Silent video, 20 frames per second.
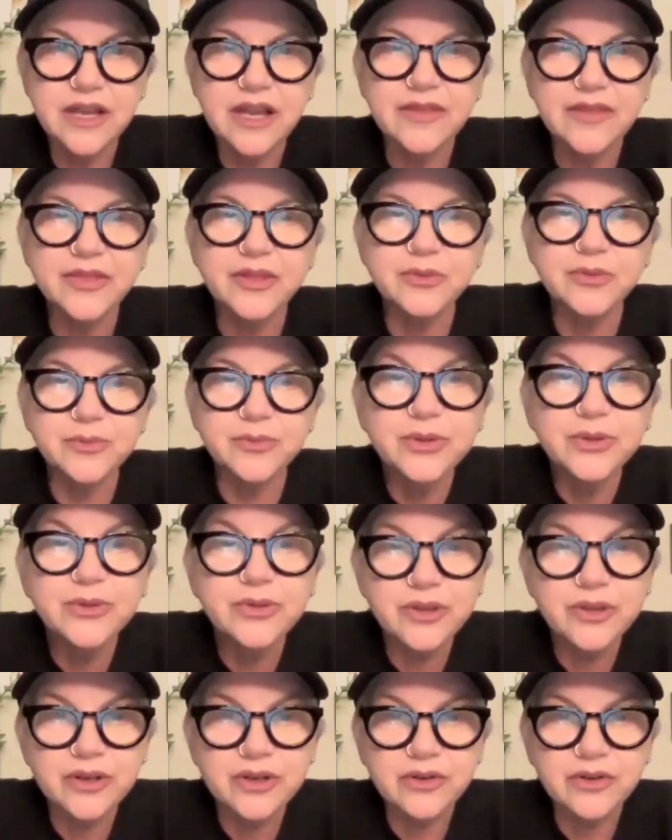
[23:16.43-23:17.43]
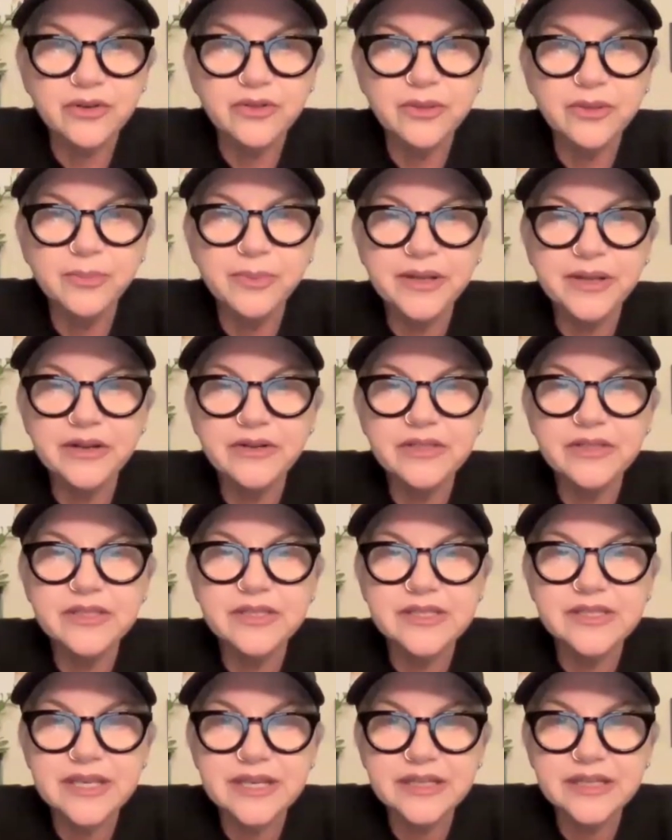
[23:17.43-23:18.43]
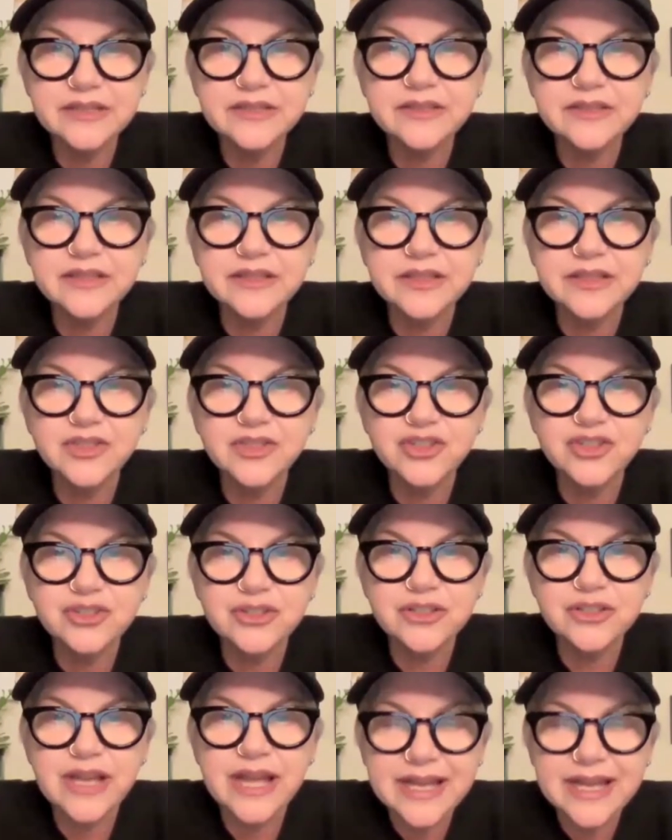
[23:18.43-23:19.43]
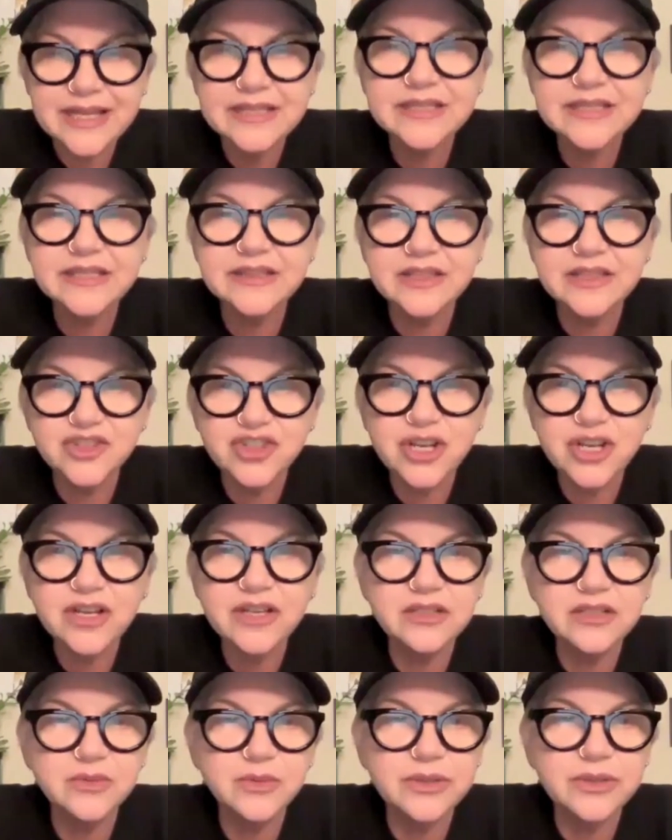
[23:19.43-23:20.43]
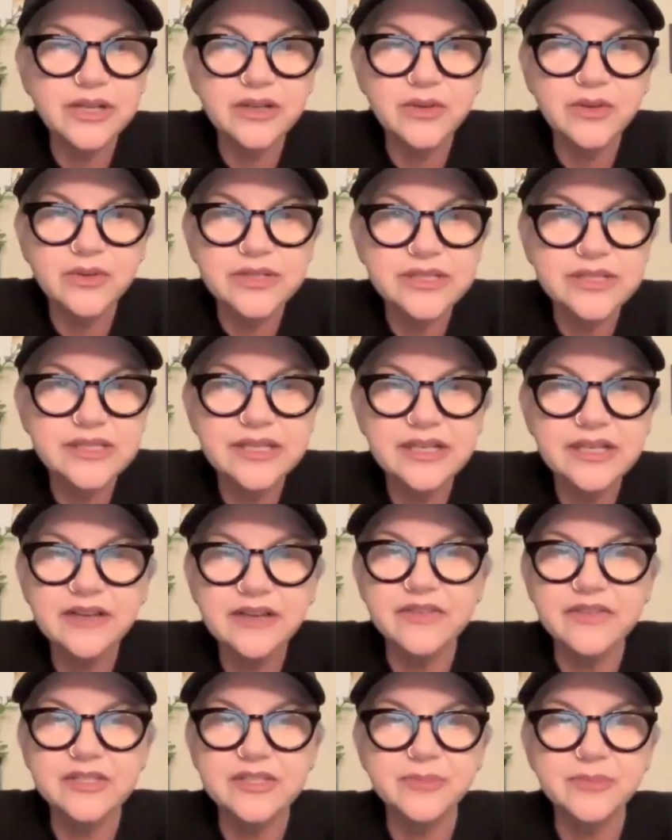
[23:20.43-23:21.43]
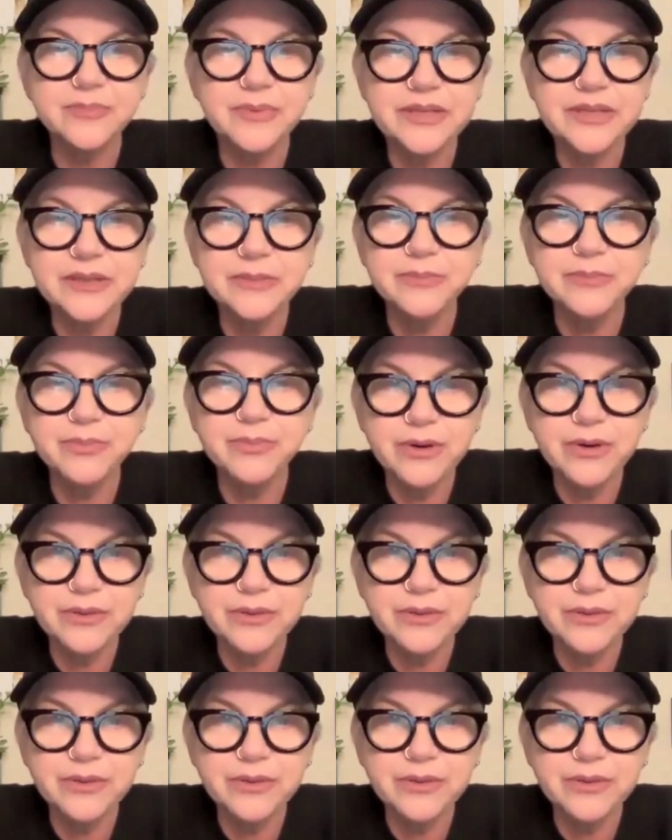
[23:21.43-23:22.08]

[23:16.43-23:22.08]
At the root, though, the parent is handing the child what I always think of as a big